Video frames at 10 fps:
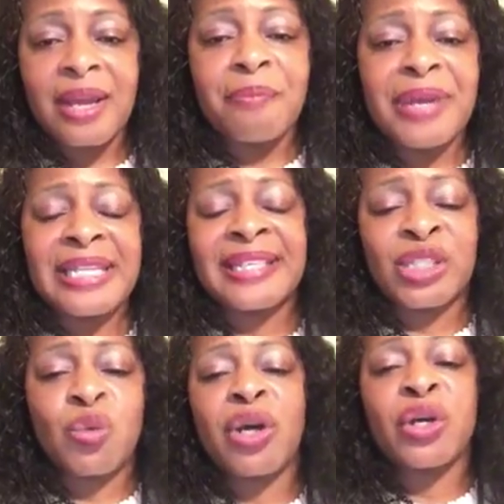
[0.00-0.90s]
means
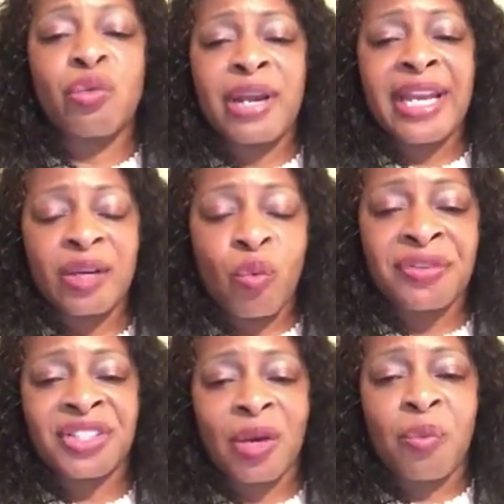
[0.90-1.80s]
that you're agreeing
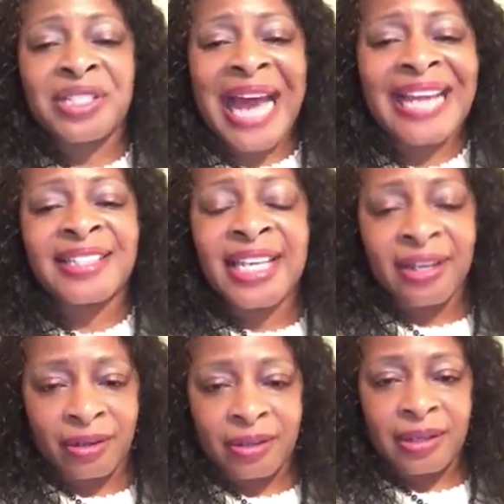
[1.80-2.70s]
with someone's
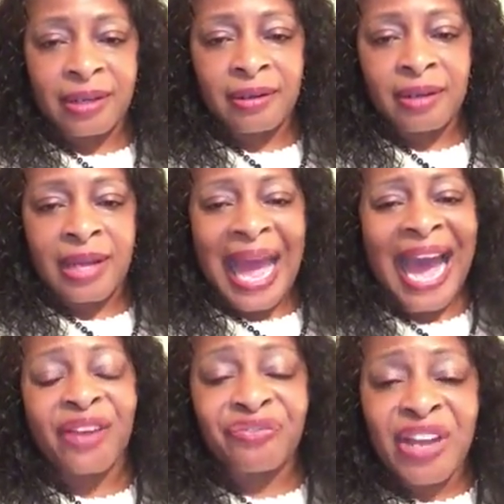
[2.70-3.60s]
idea
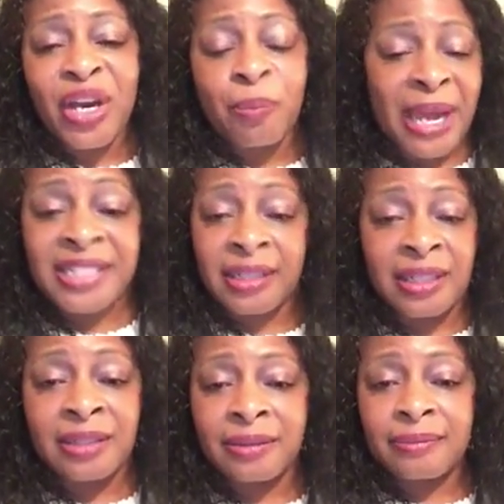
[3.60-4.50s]
out of fear,
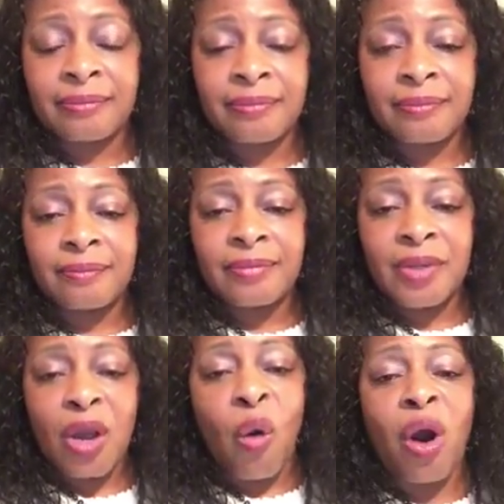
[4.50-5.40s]
basically,
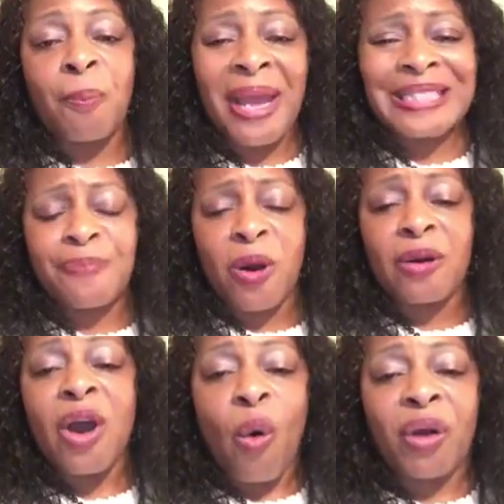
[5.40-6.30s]
or based
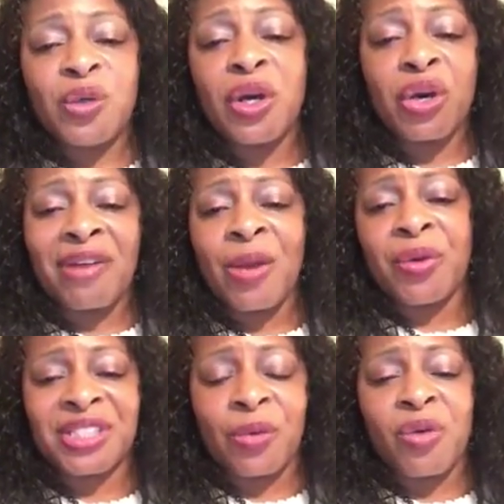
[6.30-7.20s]
upon, or you're agreeing
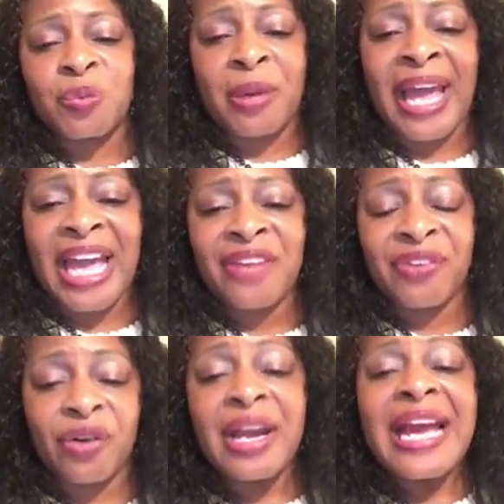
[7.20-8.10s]
with someone's
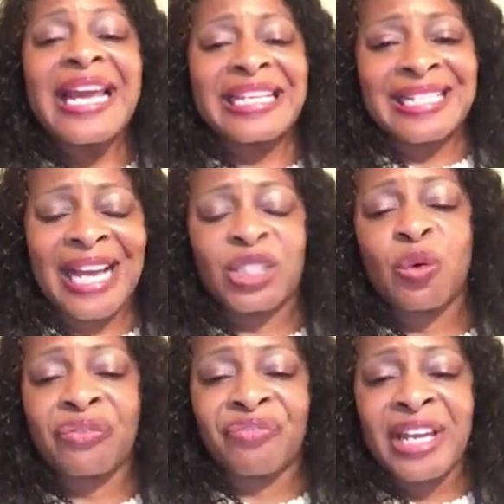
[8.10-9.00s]
behavior is not
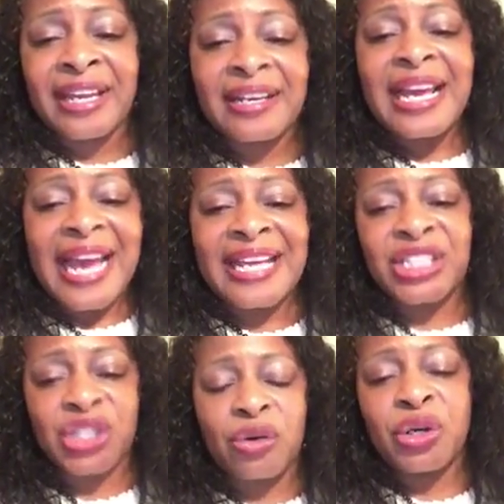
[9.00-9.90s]
to offend a
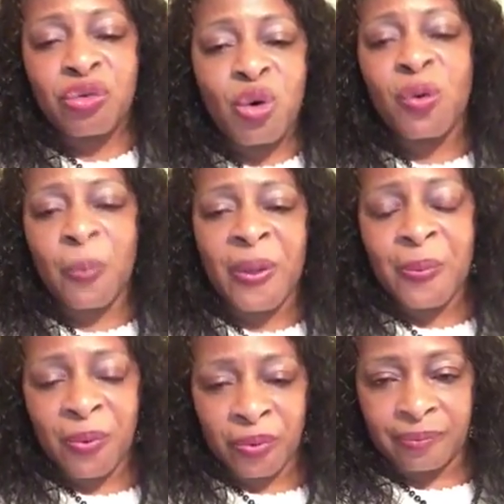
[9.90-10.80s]
certain group of
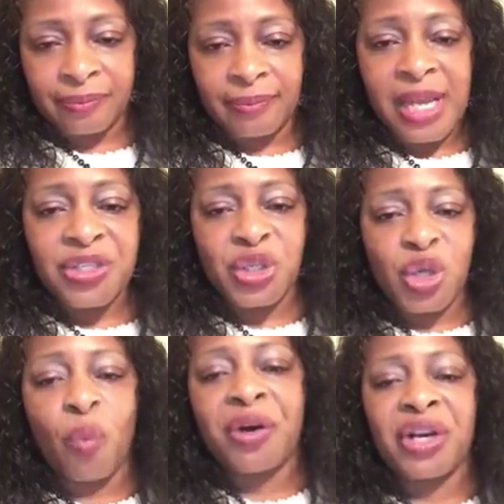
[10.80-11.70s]
people. So you
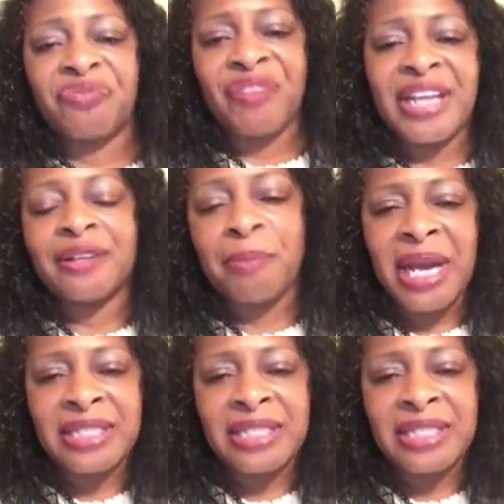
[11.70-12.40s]
don't want to offend